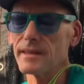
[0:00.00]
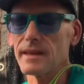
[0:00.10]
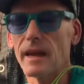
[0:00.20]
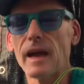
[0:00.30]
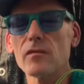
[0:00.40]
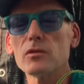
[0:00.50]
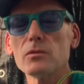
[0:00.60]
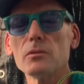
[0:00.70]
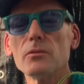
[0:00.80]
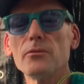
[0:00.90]
that I have
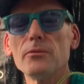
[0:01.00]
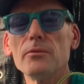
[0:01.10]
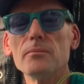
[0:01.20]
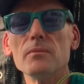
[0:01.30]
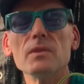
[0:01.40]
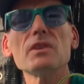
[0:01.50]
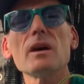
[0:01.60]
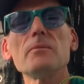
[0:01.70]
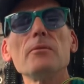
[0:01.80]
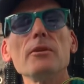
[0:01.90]
to
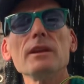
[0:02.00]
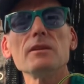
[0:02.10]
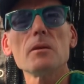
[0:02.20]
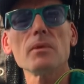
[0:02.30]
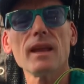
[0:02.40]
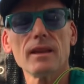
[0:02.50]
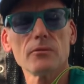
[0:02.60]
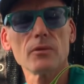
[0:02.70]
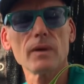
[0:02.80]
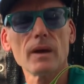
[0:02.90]
top feed the plant
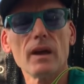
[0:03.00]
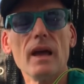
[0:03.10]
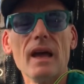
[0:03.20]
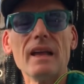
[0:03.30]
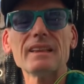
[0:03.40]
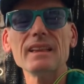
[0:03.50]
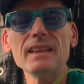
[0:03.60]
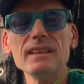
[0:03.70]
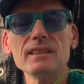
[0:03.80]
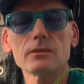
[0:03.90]
for at
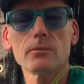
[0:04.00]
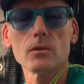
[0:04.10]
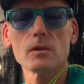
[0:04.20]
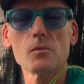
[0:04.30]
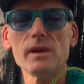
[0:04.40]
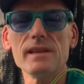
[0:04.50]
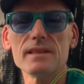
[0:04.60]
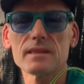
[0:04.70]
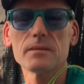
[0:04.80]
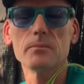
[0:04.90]
least 4
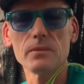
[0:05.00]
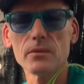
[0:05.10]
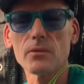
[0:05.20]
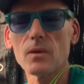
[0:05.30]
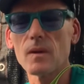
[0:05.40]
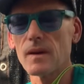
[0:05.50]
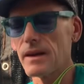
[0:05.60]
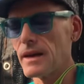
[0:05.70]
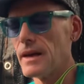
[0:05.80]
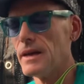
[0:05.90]
weeks
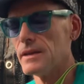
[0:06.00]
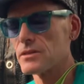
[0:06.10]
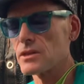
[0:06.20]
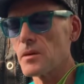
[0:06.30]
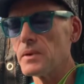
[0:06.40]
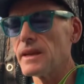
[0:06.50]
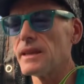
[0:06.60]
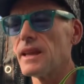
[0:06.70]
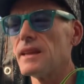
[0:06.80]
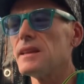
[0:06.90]
before stopping
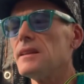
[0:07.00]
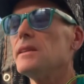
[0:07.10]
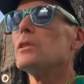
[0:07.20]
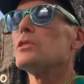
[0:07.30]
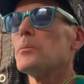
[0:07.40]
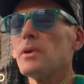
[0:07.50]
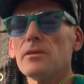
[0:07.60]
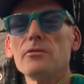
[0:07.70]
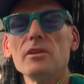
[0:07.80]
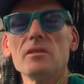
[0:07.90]
and letting the Autopot
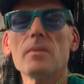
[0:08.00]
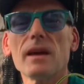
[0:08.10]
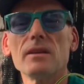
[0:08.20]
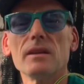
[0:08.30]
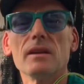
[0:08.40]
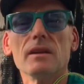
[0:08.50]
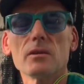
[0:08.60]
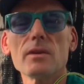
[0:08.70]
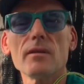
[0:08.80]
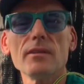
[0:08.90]
feed by
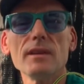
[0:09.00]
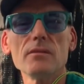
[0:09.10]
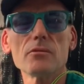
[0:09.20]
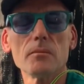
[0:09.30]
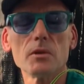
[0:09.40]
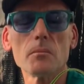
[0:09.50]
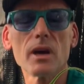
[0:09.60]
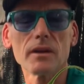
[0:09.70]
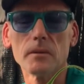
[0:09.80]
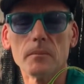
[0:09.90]
gravity from the
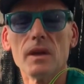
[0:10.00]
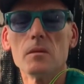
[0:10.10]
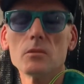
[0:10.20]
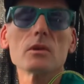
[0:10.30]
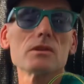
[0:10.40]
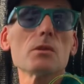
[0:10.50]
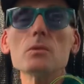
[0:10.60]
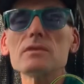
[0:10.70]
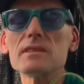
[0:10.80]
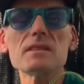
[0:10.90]
bottom. Because the
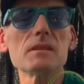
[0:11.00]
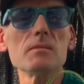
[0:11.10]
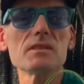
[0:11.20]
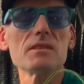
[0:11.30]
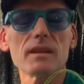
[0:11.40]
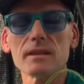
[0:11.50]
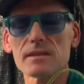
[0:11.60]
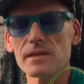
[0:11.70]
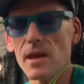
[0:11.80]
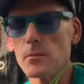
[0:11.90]
root system is not
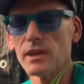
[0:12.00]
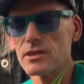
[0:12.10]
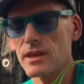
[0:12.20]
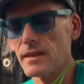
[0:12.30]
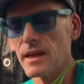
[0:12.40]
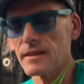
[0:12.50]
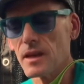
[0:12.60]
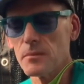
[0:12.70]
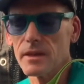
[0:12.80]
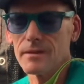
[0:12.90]
established at that
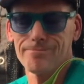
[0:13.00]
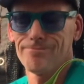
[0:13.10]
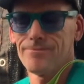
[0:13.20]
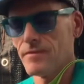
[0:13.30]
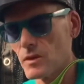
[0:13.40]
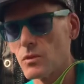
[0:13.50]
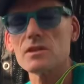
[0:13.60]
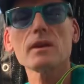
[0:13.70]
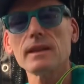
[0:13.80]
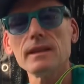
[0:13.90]
time, and it was
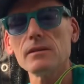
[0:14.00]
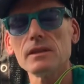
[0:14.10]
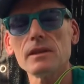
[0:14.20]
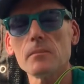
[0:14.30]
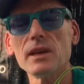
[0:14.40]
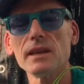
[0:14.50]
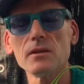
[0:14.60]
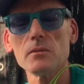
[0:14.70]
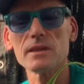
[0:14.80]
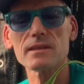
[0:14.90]
clearly a
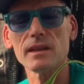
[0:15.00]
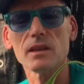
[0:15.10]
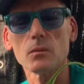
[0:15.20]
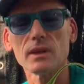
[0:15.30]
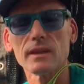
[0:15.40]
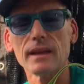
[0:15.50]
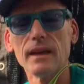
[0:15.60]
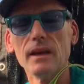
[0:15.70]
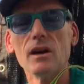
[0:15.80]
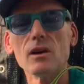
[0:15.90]
beginner mistake with the
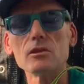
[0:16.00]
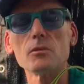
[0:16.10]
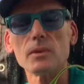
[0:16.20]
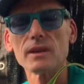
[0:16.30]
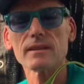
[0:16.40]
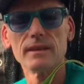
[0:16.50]
Autopot.